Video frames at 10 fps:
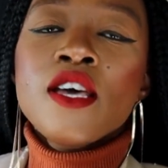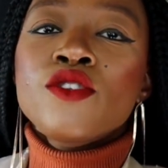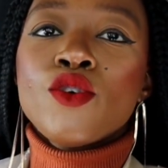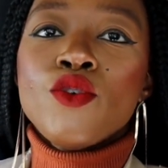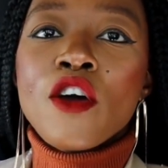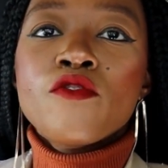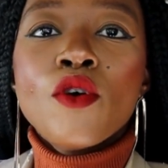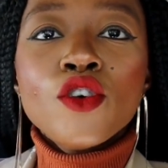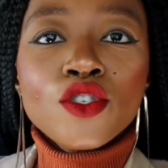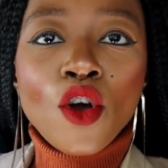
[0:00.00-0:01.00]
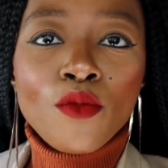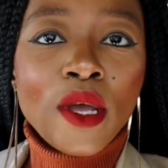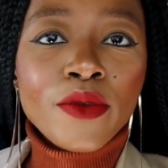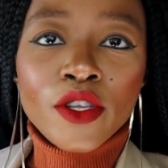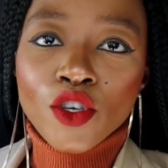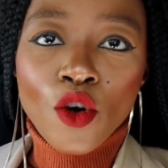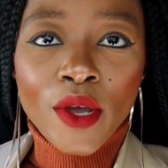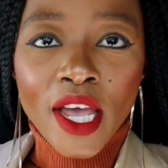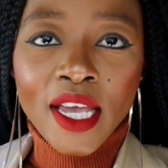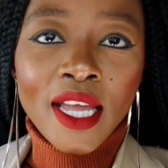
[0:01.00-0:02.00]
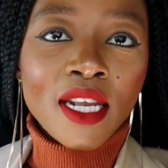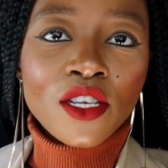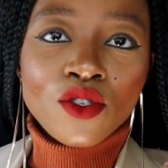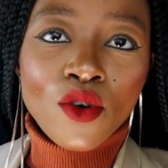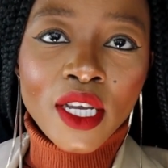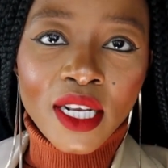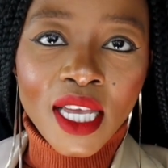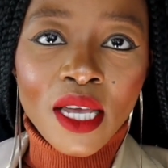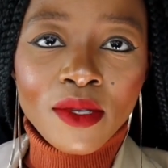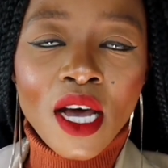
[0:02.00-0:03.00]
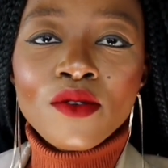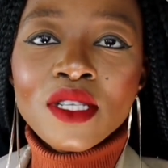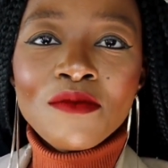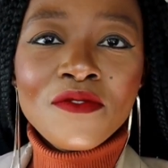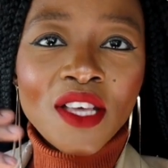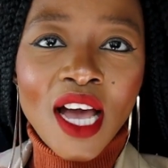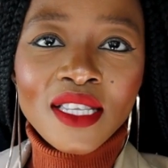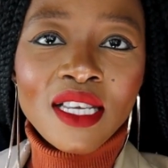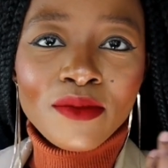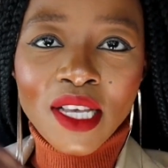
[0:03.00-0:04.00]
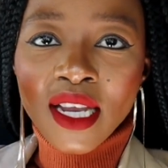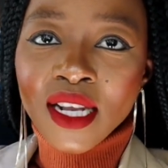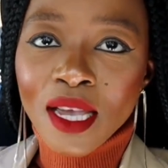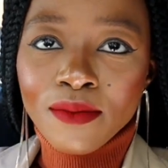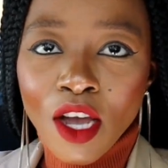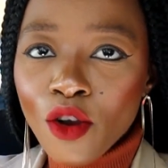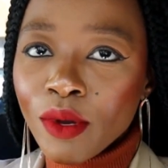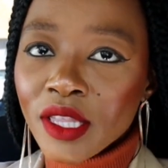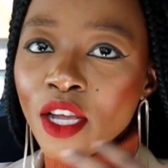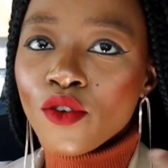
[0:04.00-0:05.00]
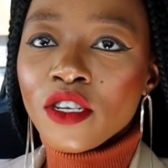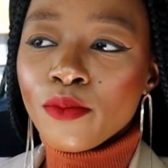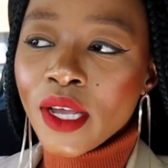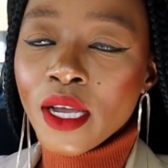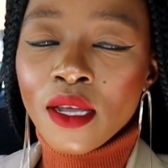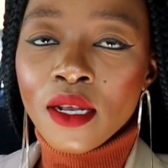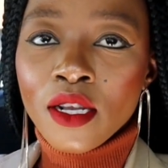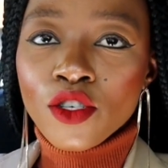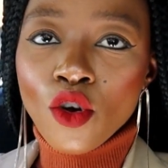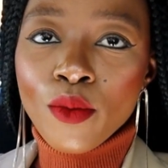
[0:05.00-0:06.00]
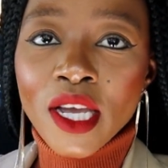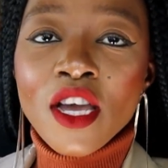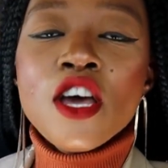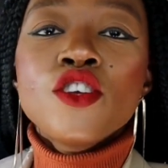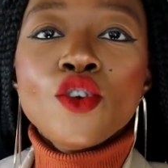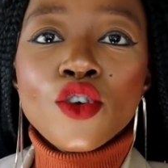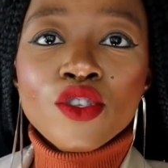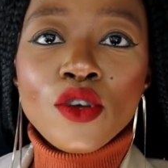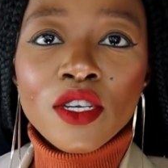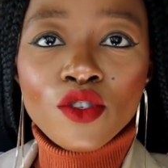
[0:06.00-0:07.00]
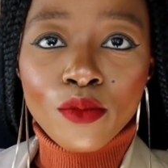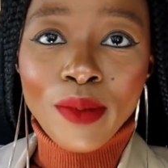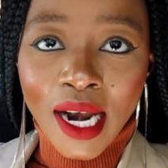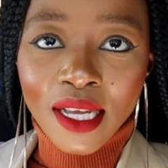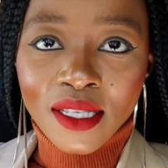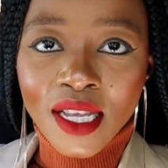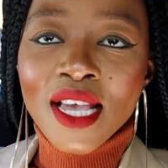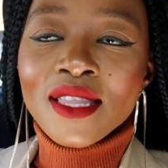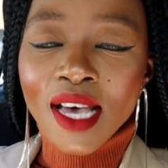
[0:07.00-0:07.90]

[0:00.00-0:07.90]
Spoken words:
So you have more stock maybe in Joburg and less stock in Cape Town. Some of the items are in Cape Town but they are not in Joburg, so your stock is not balanced.